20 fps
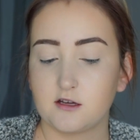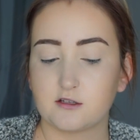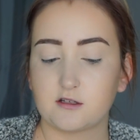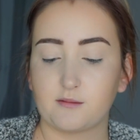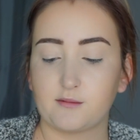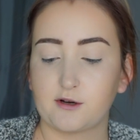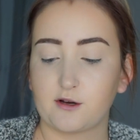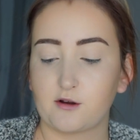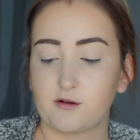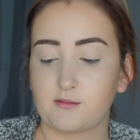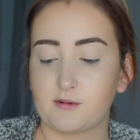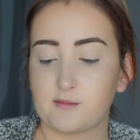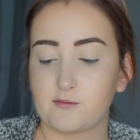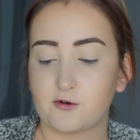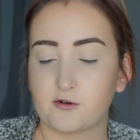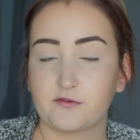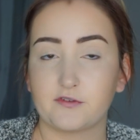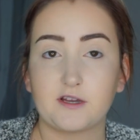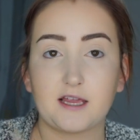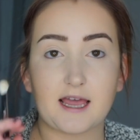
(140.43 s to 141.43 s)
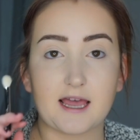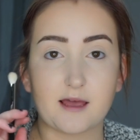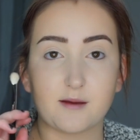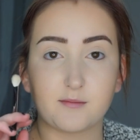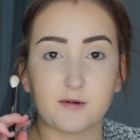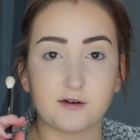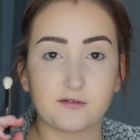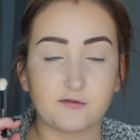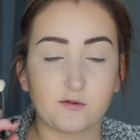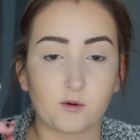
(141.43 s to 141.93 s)
So I'm going to go with my Morphe
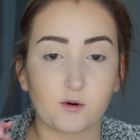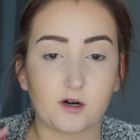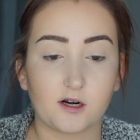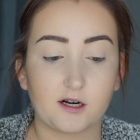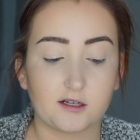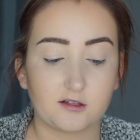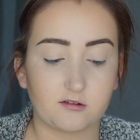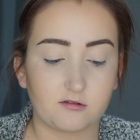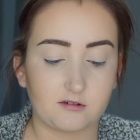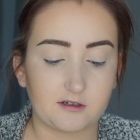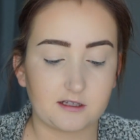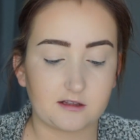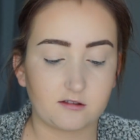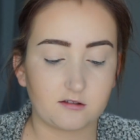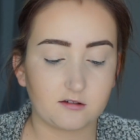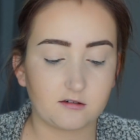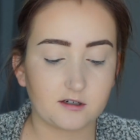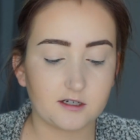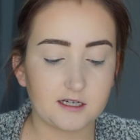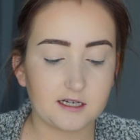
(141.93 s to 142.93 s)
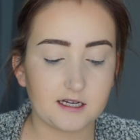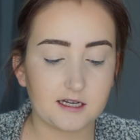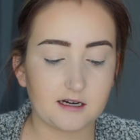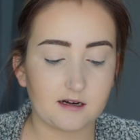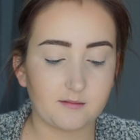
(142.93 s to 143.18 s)
M433